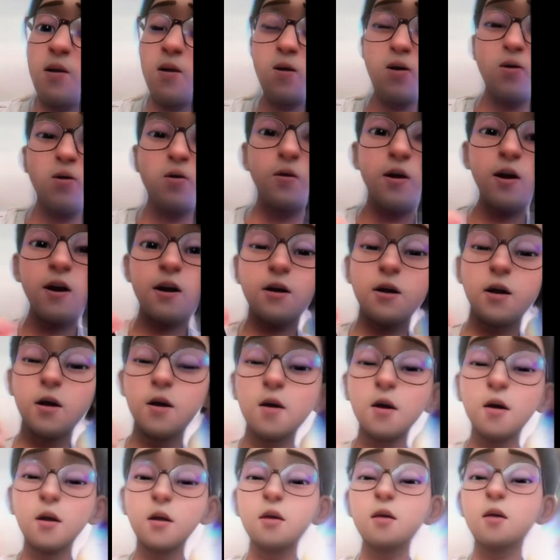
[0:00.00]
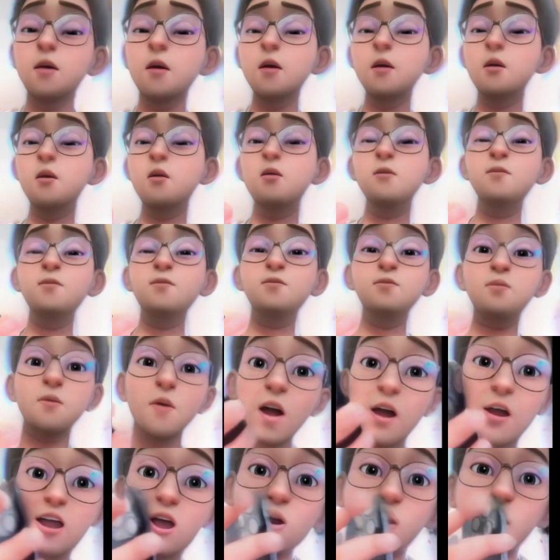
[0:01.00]
Correct. Then
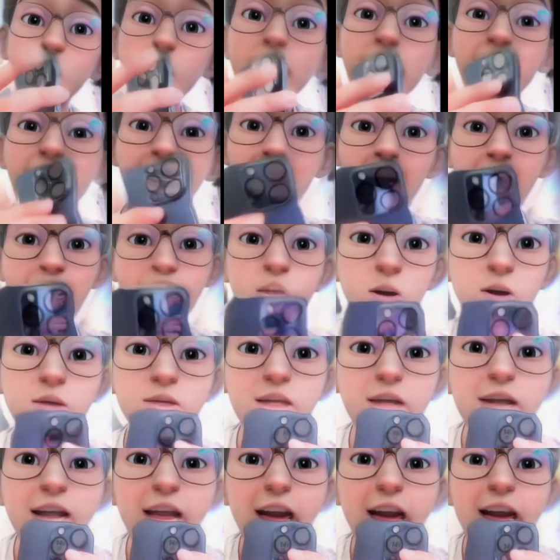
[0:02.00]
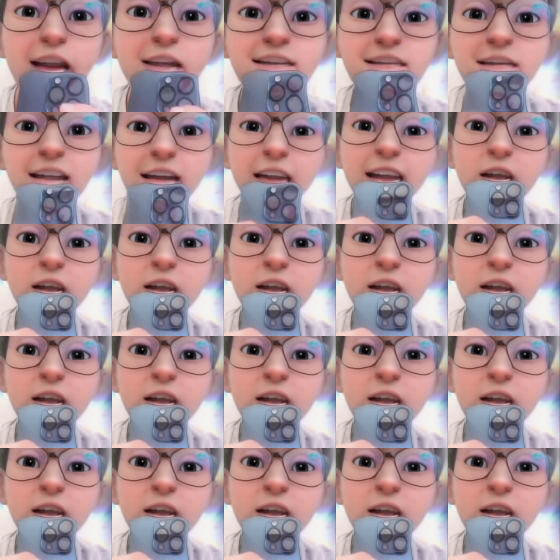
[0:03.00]
3 cameras it has.